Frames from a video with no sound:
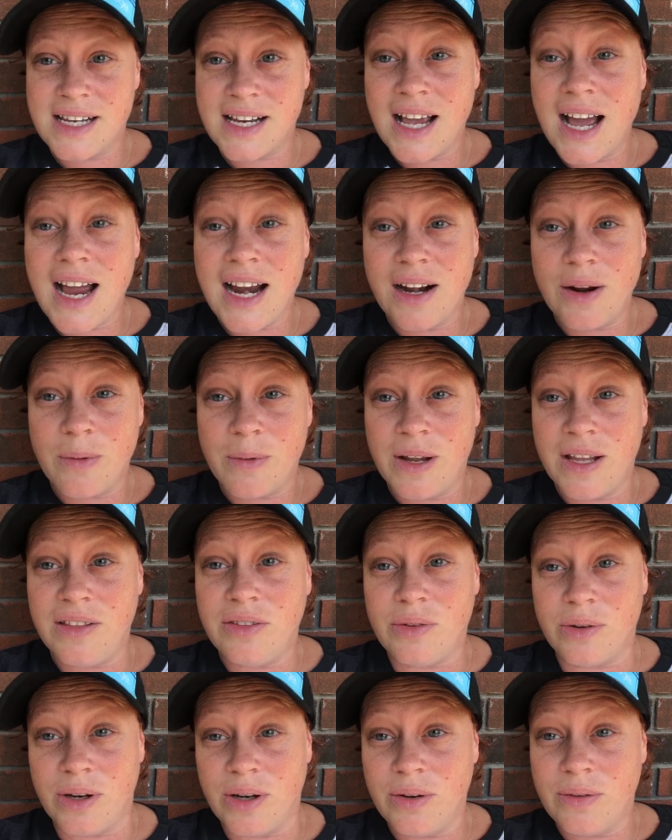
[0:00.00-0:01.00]
kind of
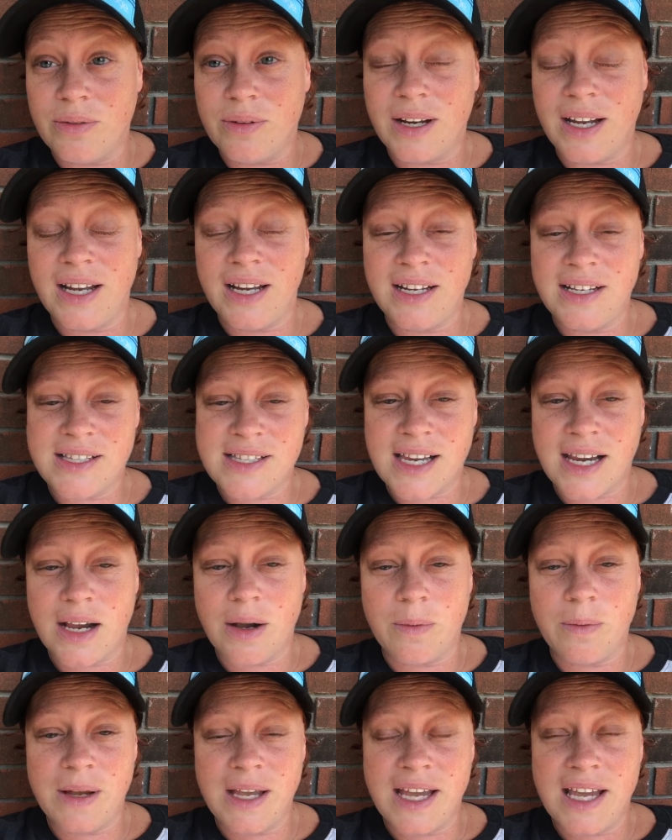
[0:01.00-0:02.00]
went through. And it's
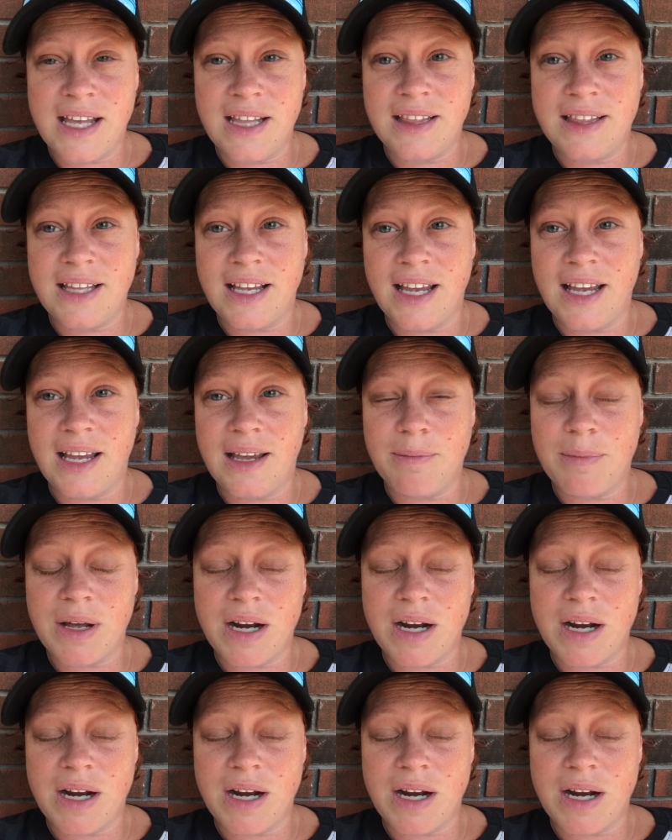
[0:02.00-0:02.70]
like a weekend thing.